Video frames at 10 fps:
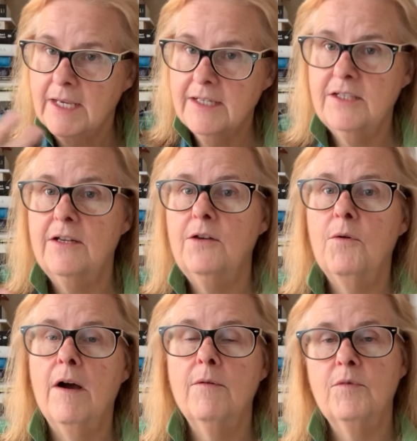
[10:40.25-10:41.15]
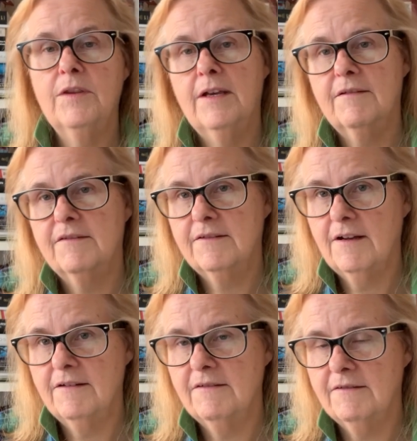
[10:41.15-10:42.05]
continue on with the
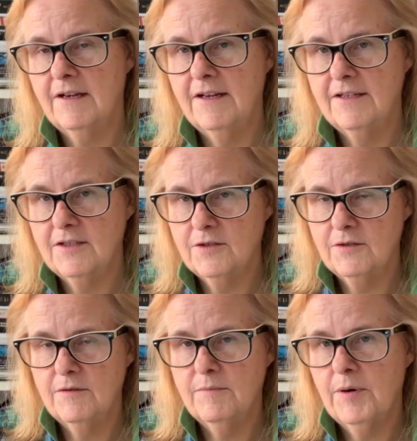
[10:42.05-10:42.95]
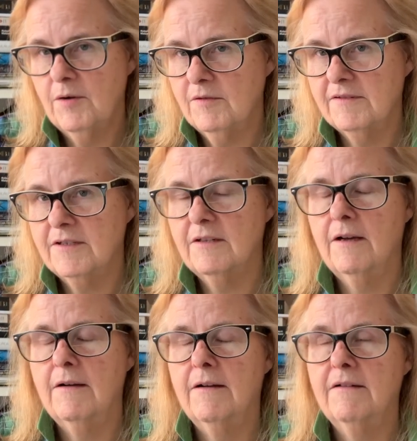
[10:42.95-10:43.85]
exercises I need to do post
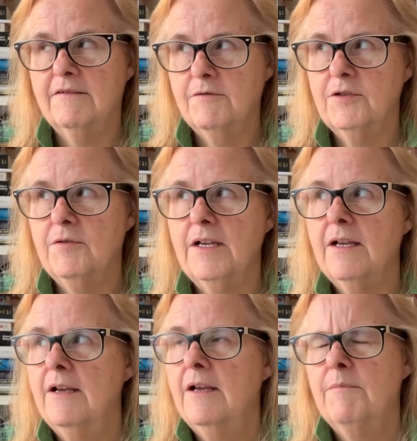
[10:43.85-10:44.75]
surgery,